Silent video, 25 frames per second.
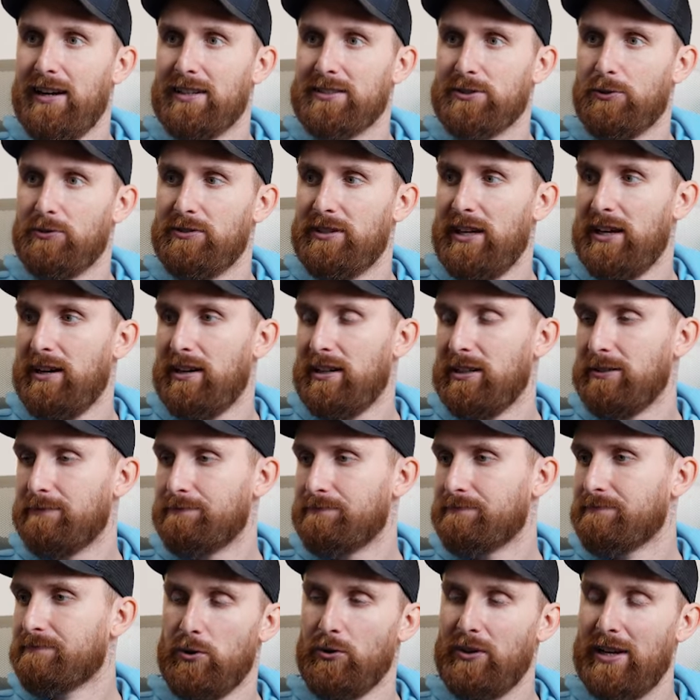Let's go daily.
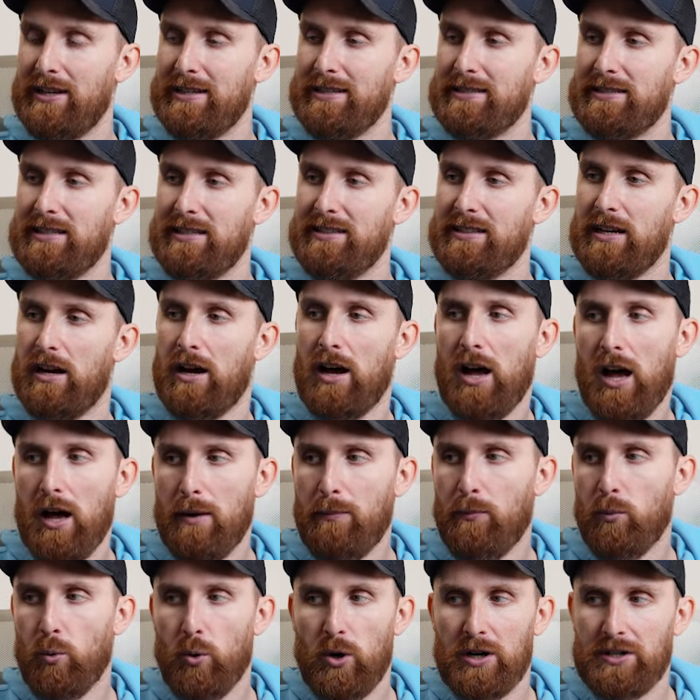You can see the
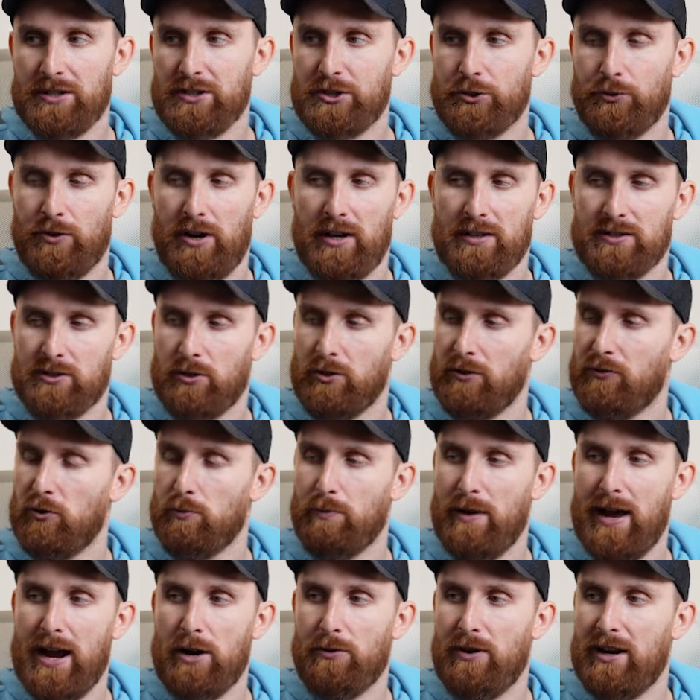upwards trend. So if you
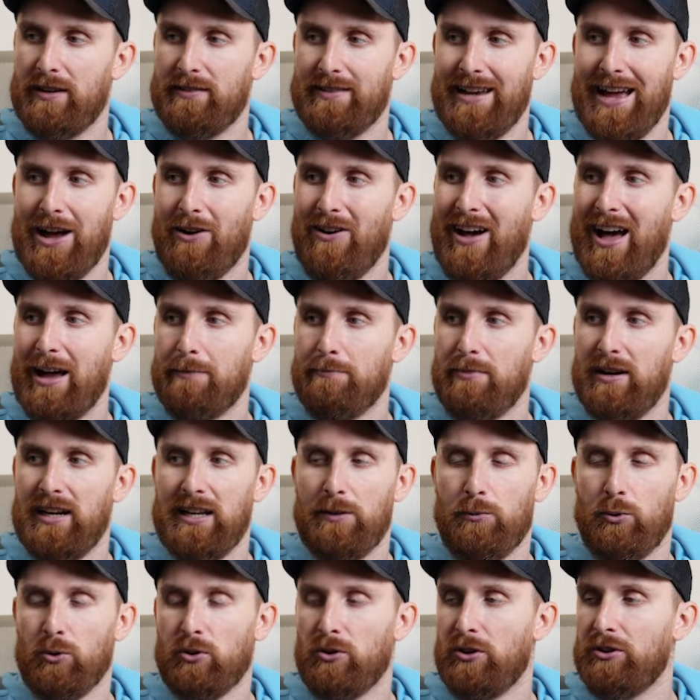buy right now, I
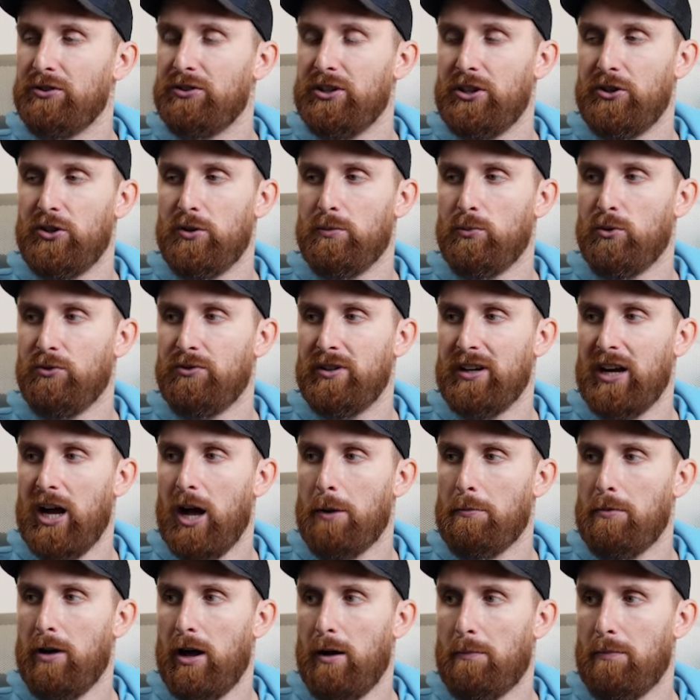believe we'll continue moving
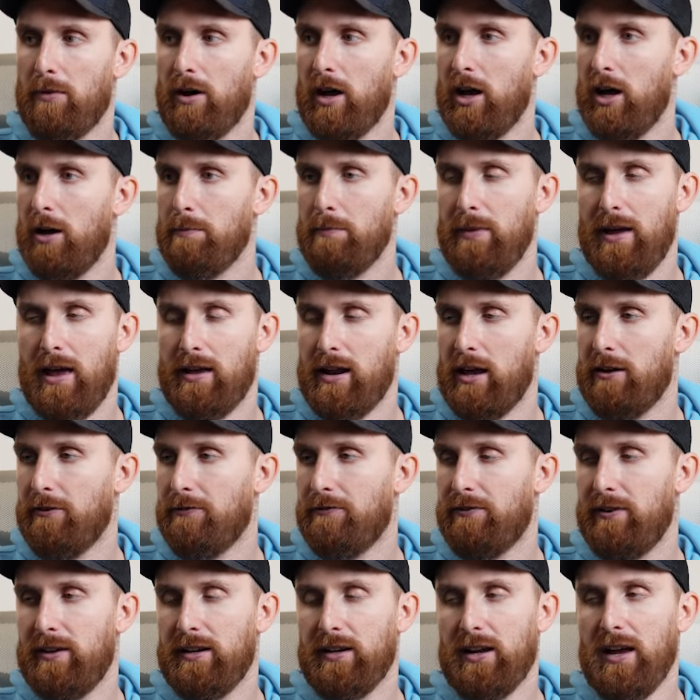up, up, up. And I
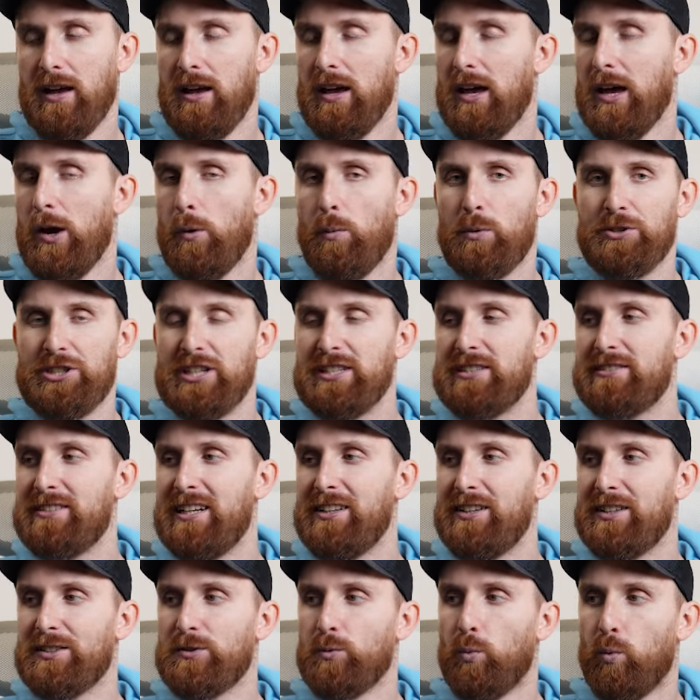think we just
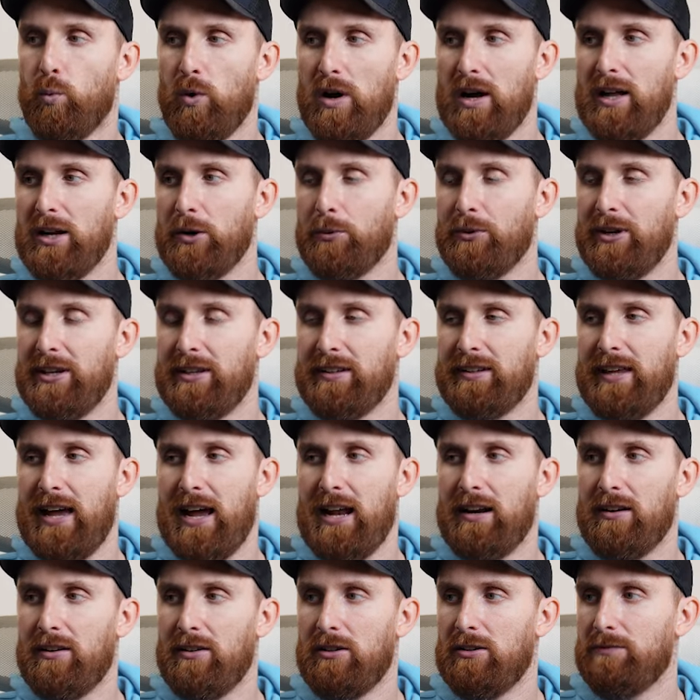need this one green
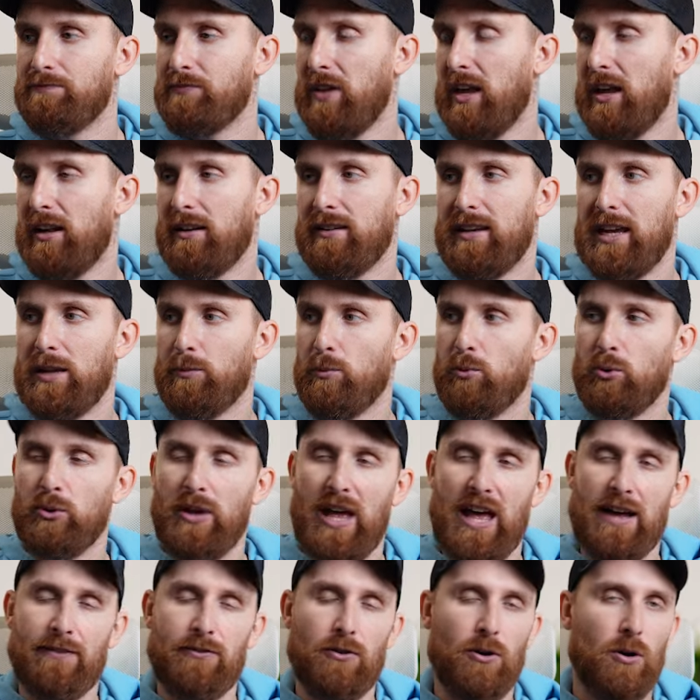candle and then we'll
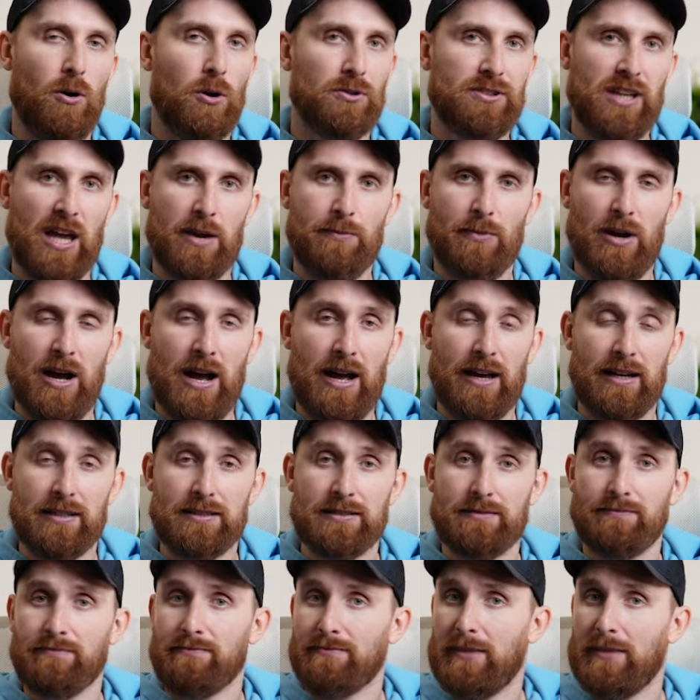have all time highs.